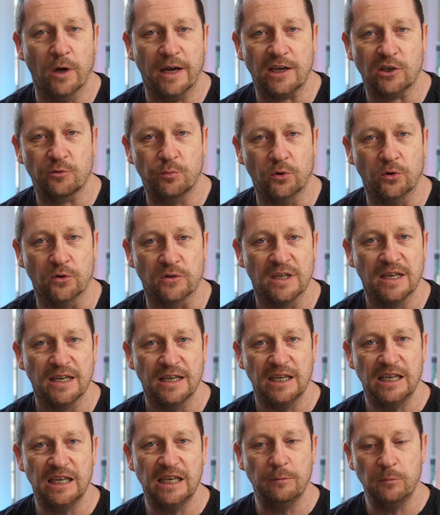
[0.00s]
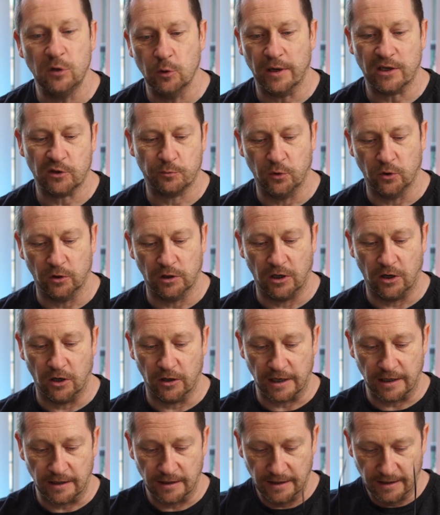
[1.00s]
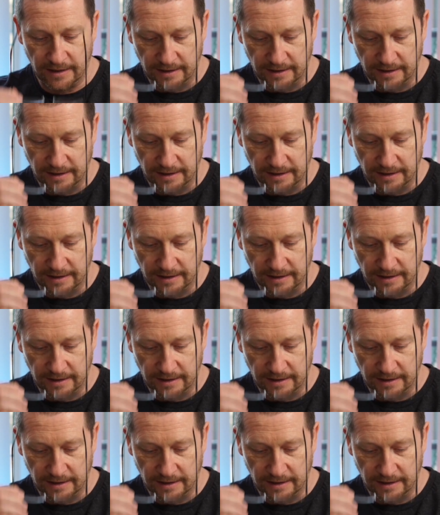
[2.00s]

Export Lager.